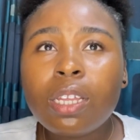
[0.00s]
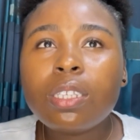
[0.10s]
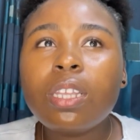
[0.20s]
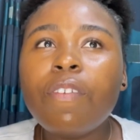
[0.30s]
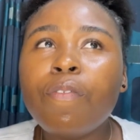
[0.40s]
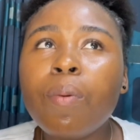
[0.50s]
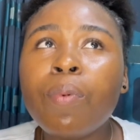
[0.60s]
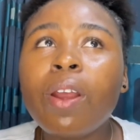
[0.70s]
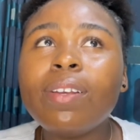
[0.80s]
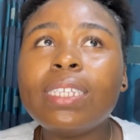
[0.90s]
Today,
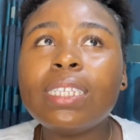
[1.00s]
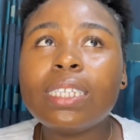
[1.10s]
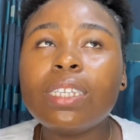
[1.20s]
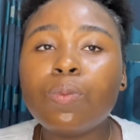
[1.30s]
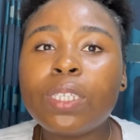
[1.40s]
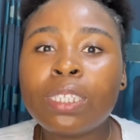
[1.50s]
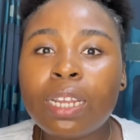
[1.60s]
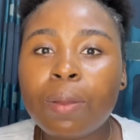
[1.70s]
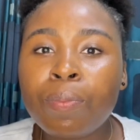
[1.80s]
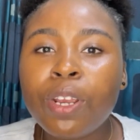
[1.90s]
February 6th, we
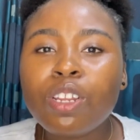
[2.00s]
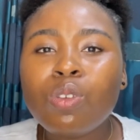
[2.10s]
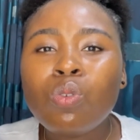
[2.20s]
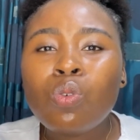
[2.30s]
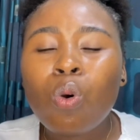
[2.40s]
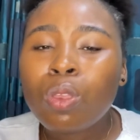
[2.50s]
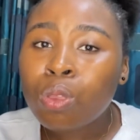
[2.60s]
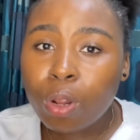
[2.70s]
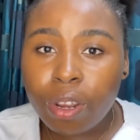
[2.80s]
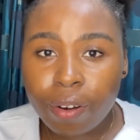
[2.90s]
celebrate no
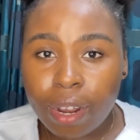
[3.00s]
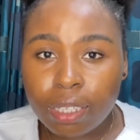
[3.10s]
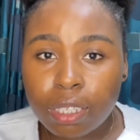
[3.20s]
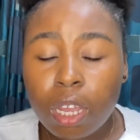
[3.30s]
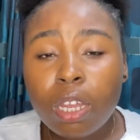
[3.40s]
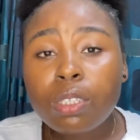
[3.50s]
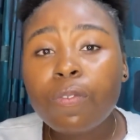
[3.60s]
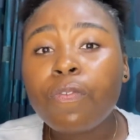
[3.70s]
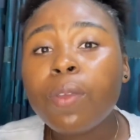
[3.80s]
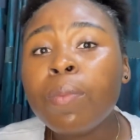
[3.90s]
tolerance to
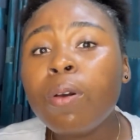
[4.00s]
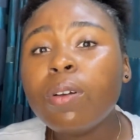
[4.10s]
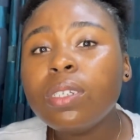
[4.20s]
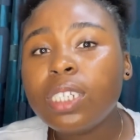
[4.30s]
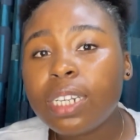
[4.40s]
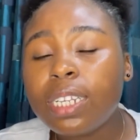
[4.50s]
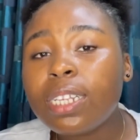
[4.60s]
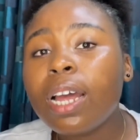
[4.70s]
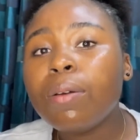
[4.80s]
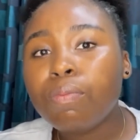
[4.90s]
female genital